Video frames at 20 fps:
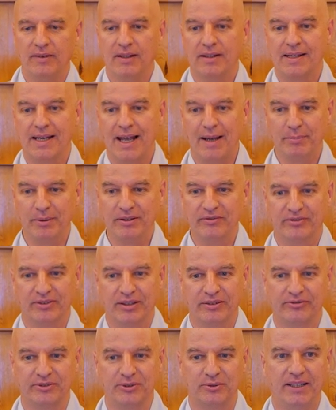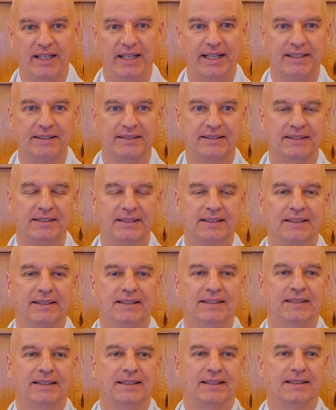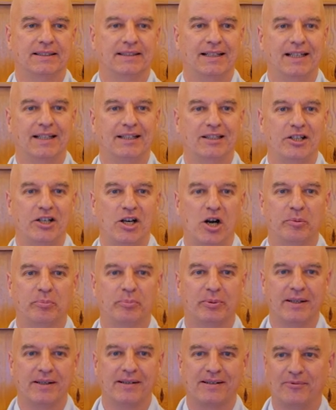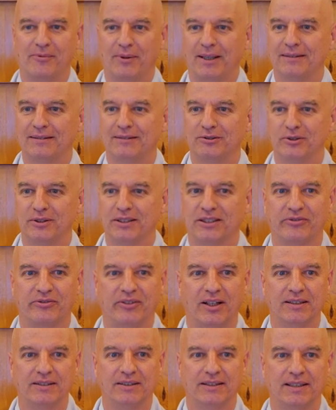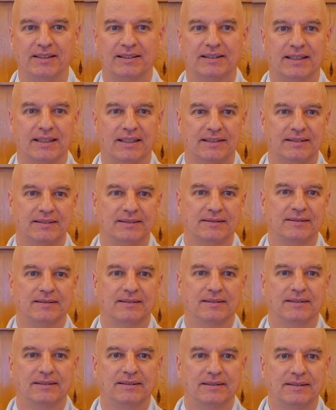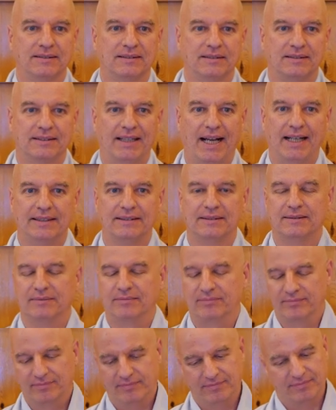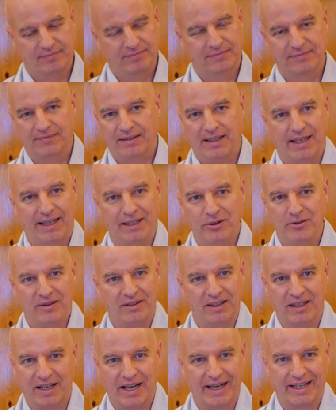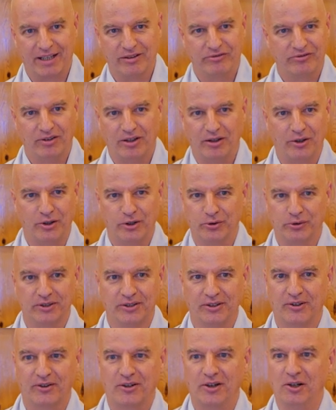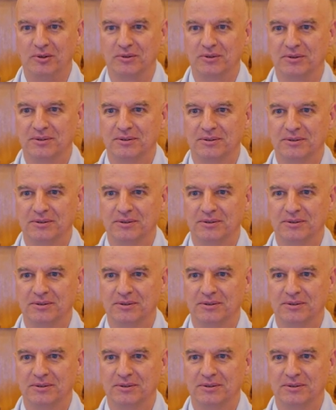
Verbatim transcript: This happened for a few days. Then the young prince went to his father and says, Dad, I don't think I can follow you on the throne.